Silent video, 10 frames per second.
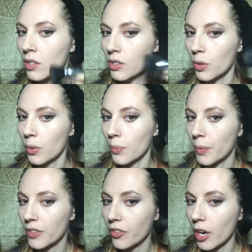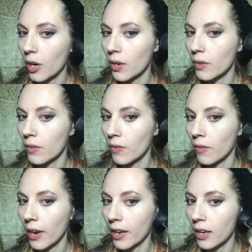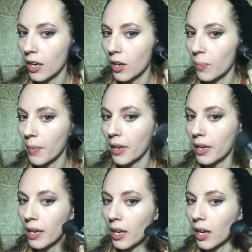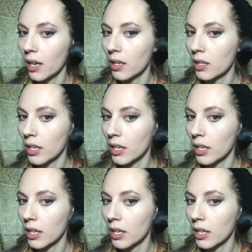So we're gonna start right here in my ear